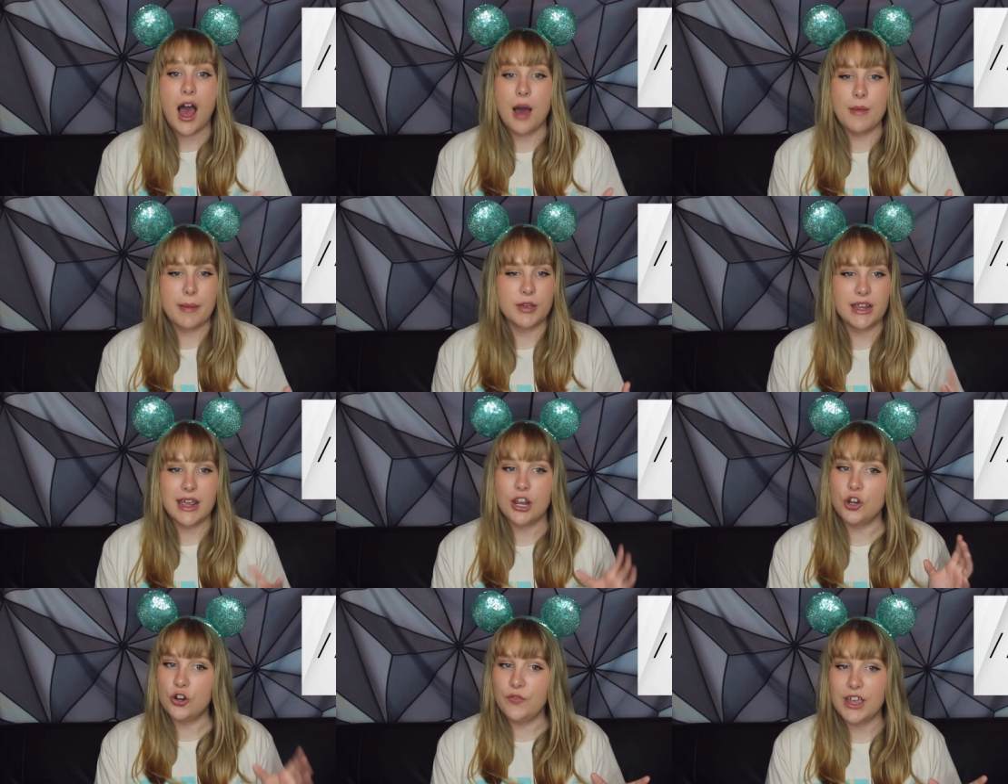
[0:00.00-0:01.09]
um, I'm gonna get
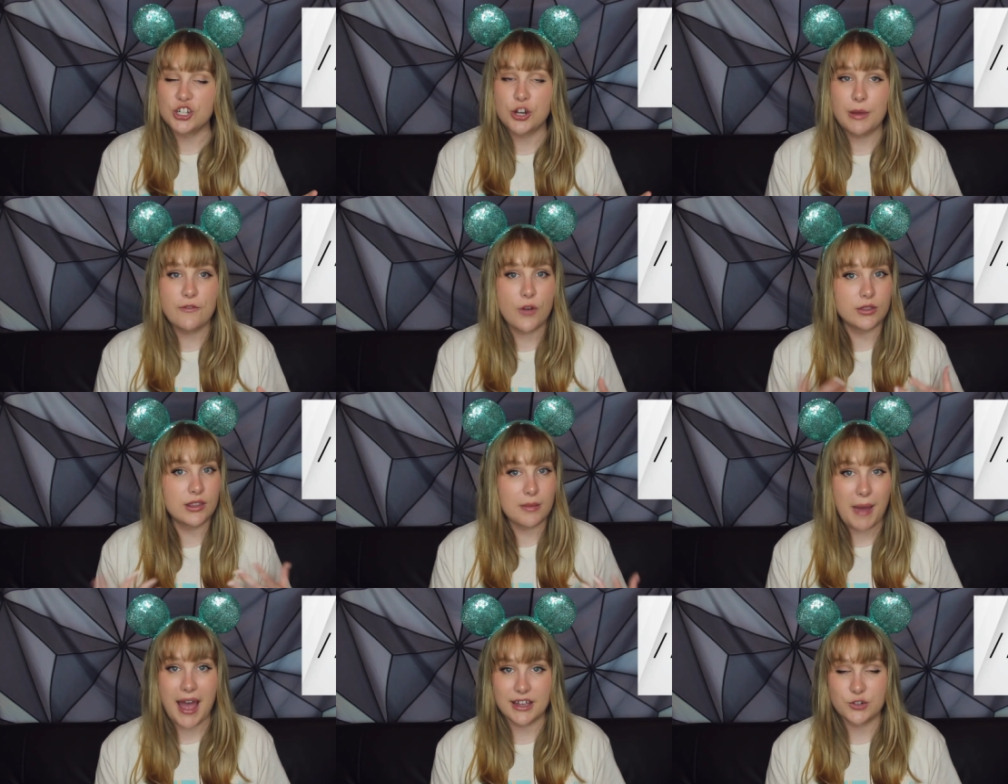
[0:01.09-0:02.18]
a notification on my phone that the
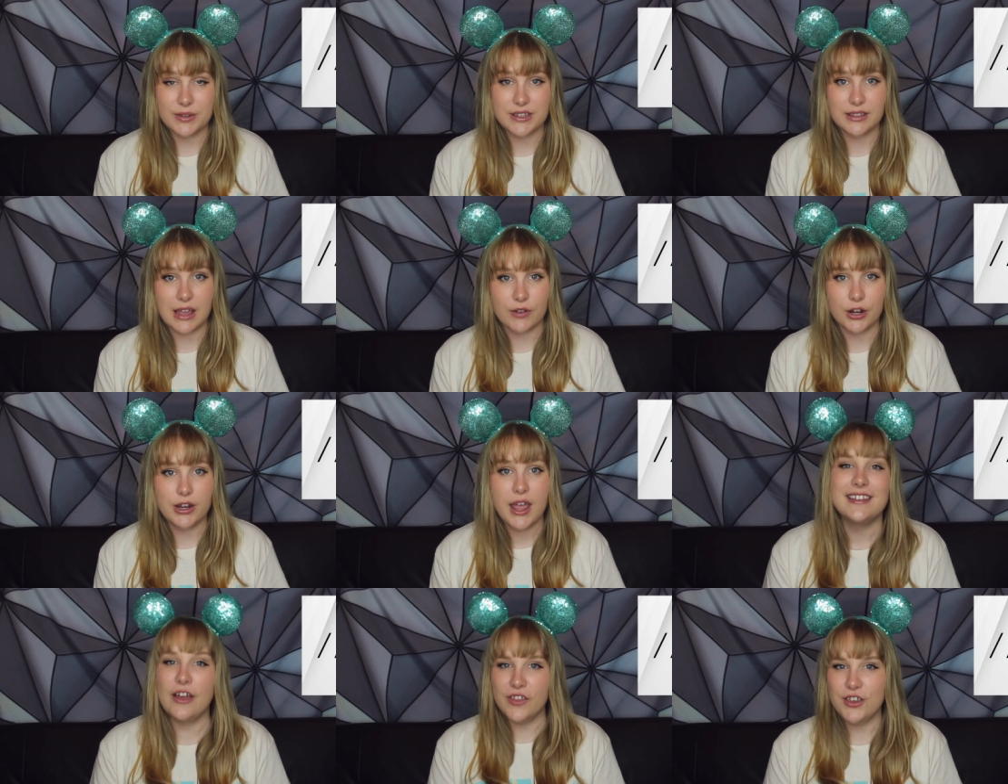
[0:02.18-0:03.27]
package was delivered.
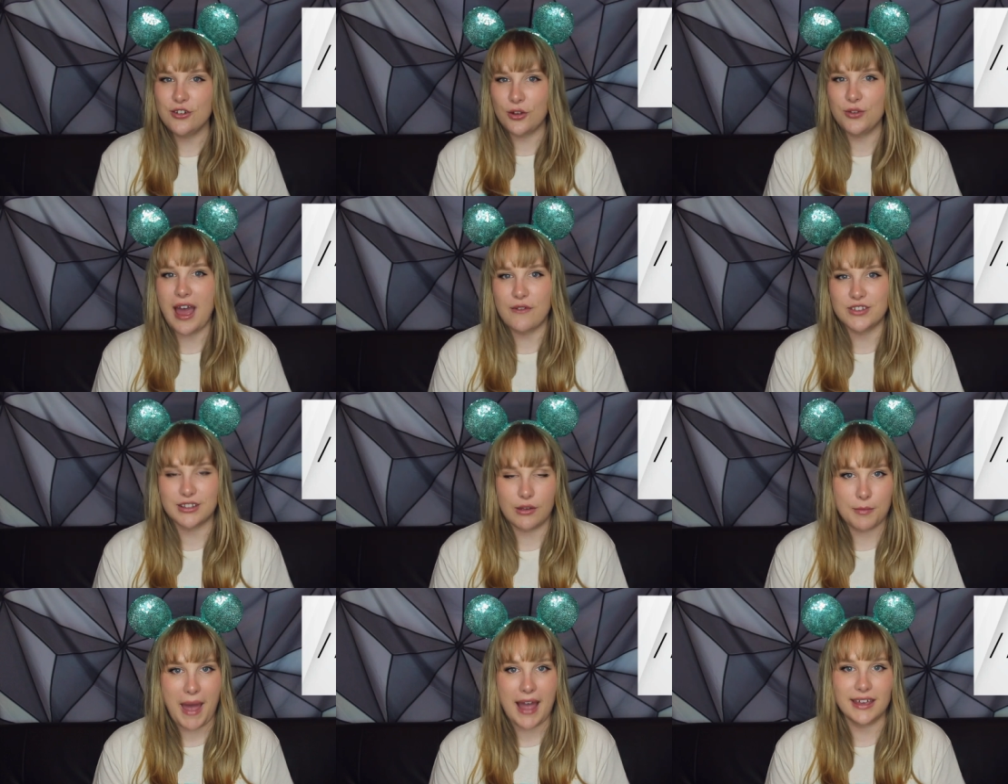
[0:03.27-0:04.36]
Now that you know you have a
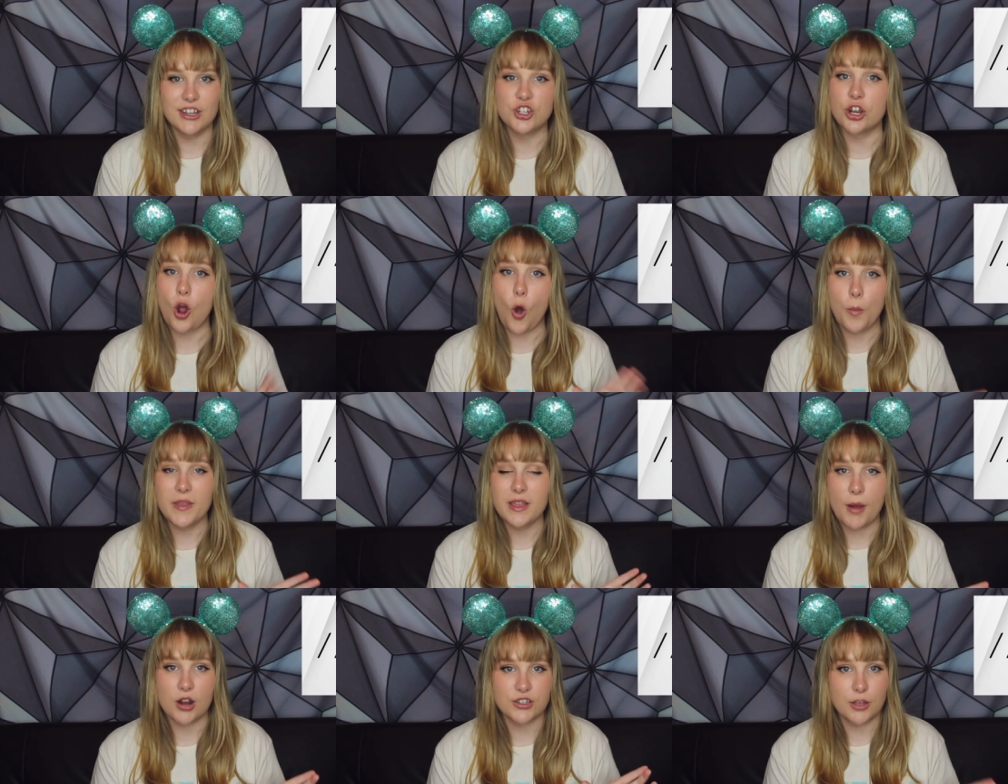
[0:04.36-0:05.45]
delivered package, you're gonna open the
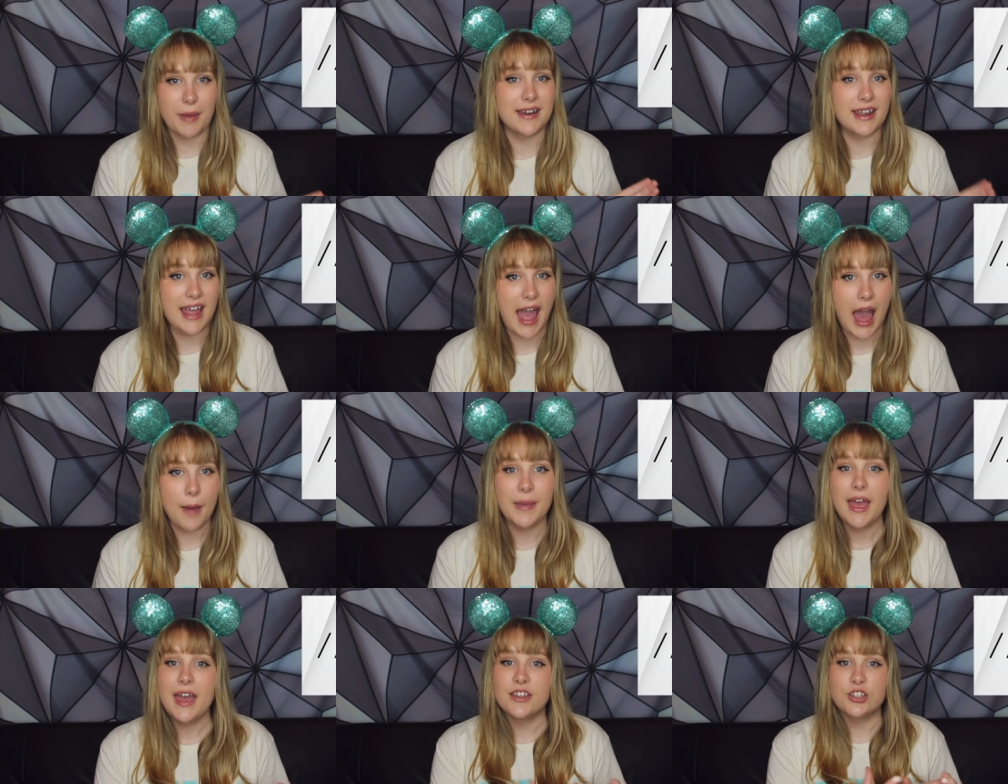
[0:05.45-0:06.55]
parcel pending app.
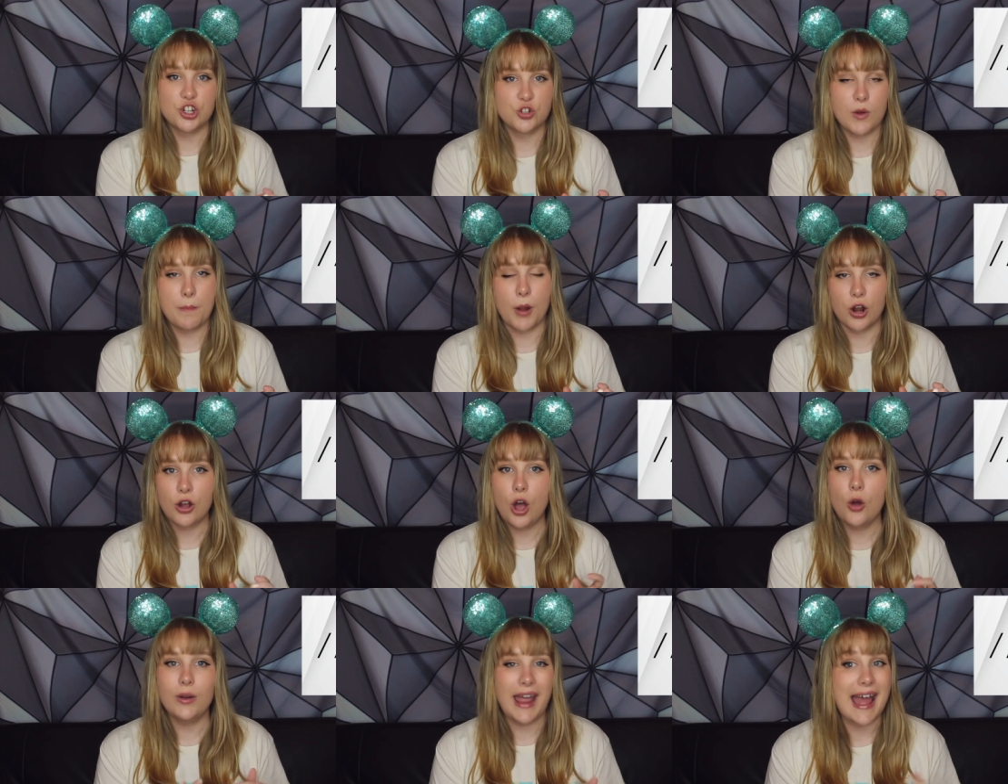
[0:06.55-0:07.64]
It's gonna show a
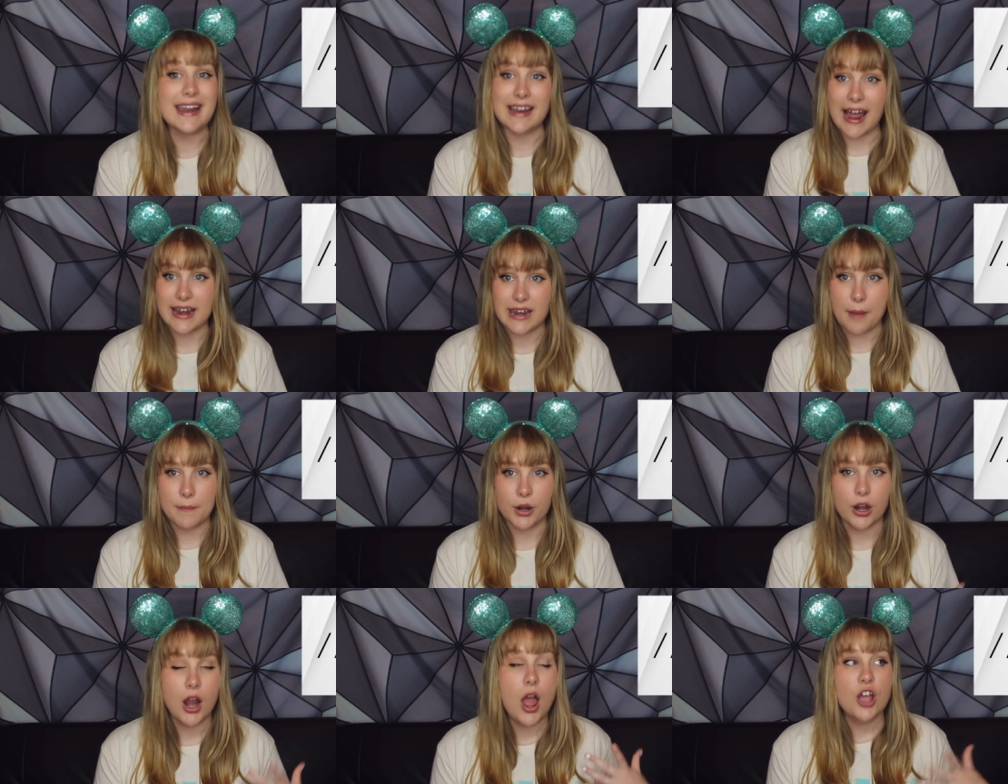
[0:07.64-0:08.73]
barcode and a
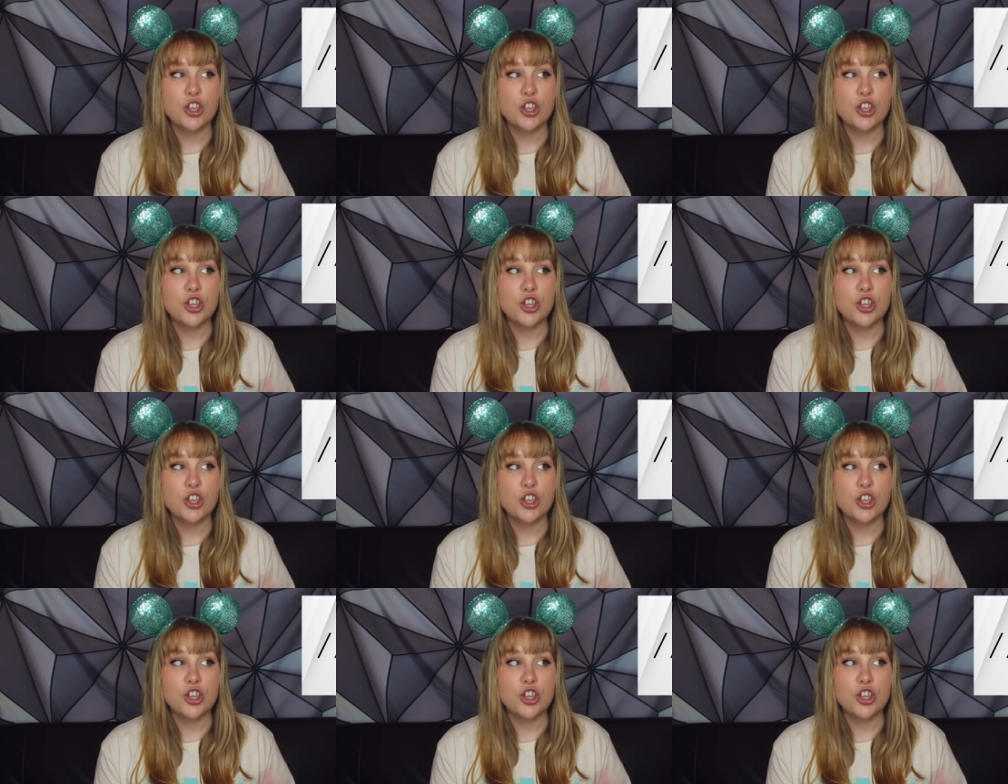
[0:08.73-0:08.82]
number.